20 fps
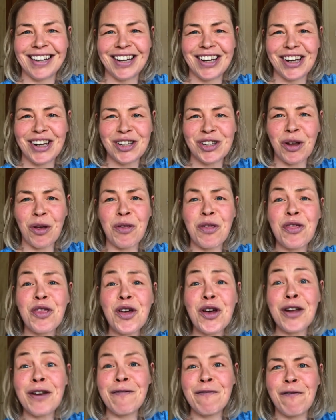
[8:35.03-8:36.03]
So
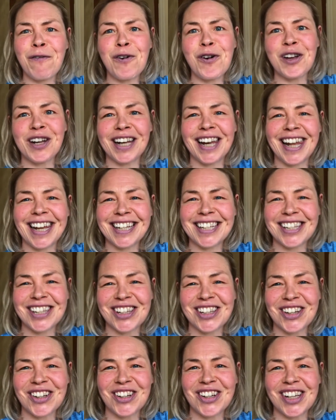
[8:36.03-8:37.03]
third and final
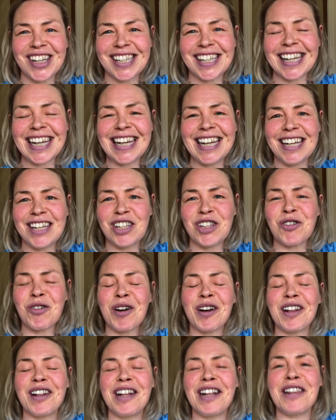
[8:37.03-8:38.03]
exercise is
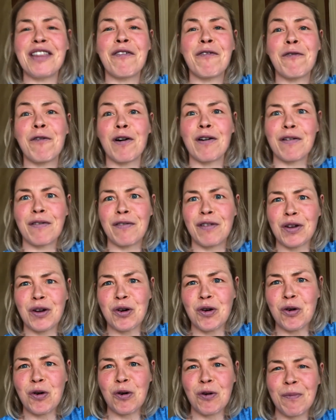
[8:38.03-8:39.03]
strengthening the front of the
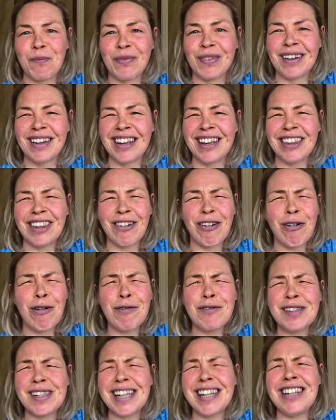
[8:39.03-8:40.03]
core. There are
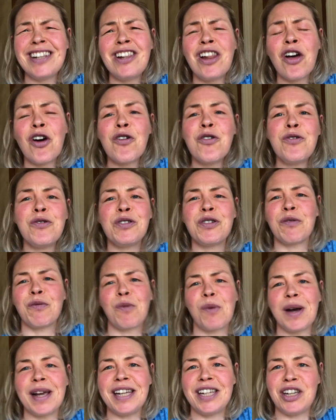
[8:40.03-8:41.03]
obviously loads of
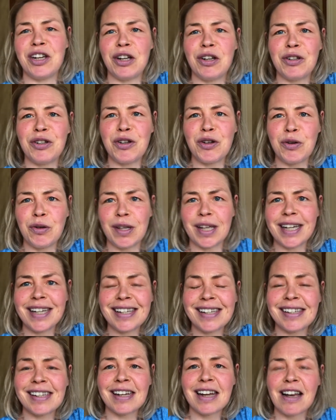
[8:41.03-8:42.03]
ways you can do
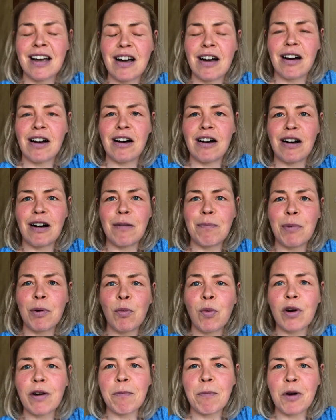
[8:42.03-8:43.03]
this, but
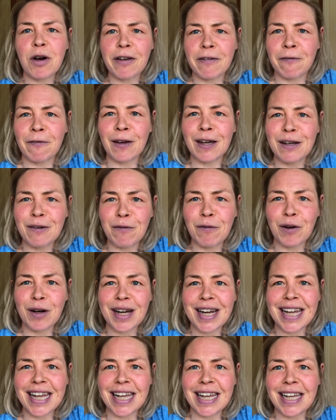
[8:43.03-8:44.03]
one of my favourite
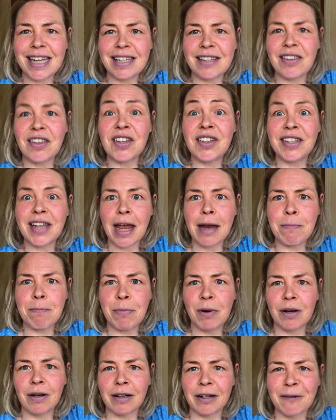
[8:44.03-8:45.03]
is the dead
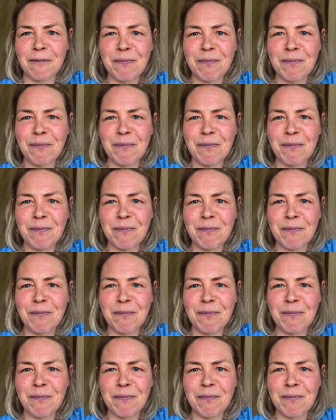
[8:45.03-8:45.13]
bug.